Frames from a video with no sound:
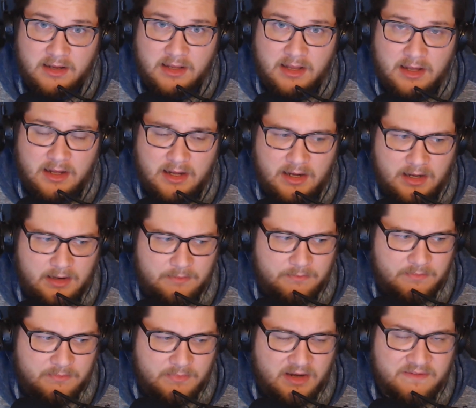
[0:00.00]

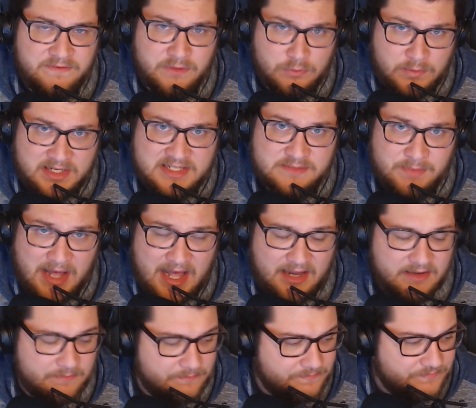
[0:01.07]
a few weeks
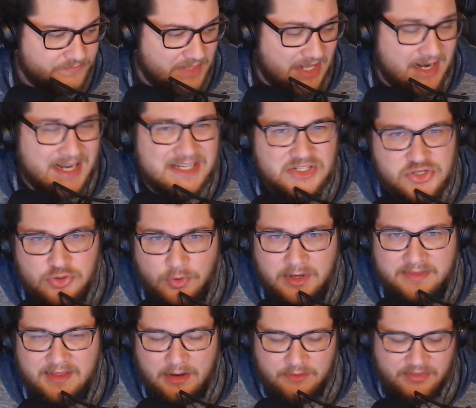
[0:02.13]
back. And I enjoyed
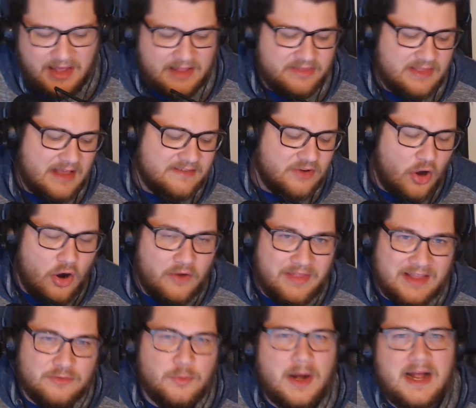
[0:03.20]
that.
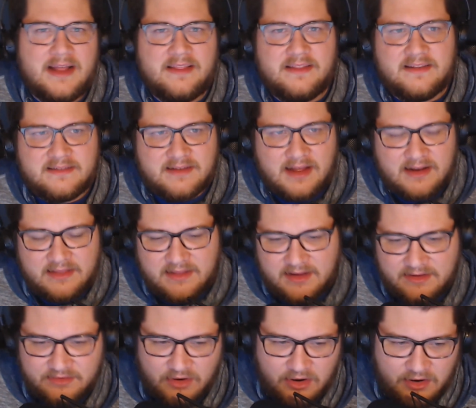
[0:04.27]
That's why this kind of thing
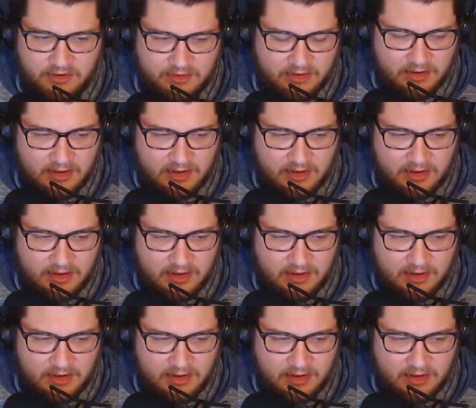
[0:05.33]
is hard.